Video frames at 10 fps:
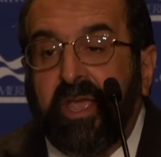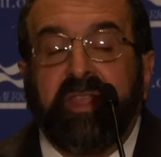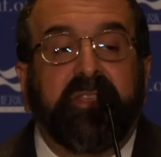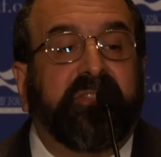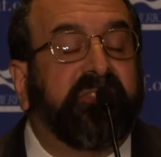
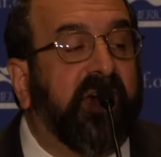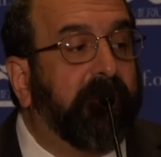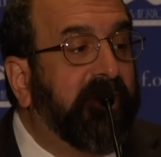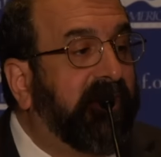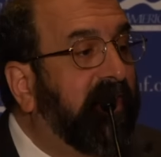And this has
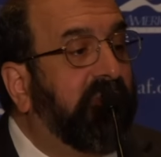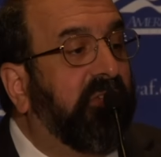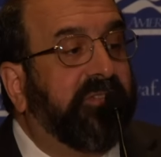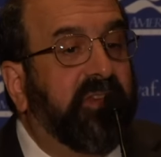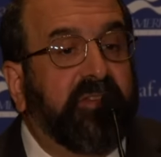happened
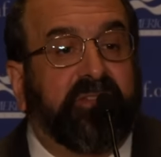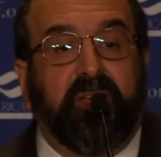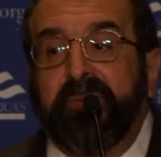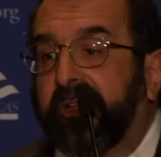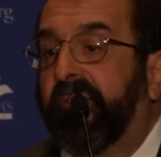not just in
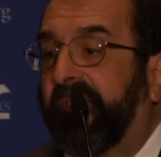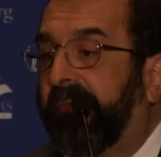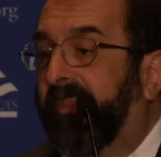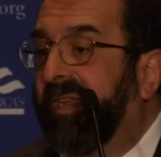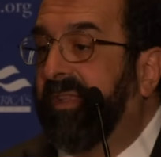Islamic
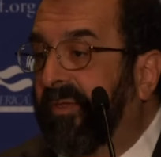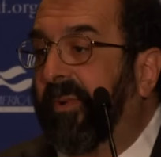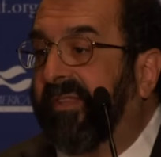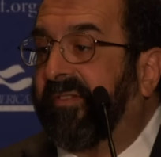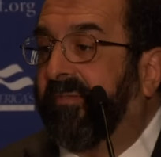countries, but in the
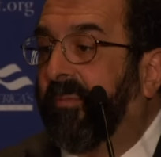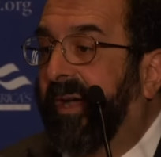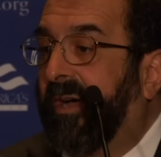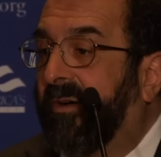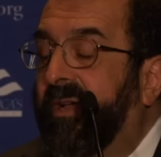West as
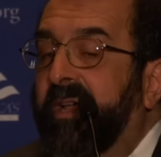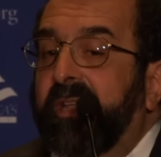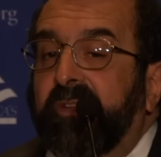well.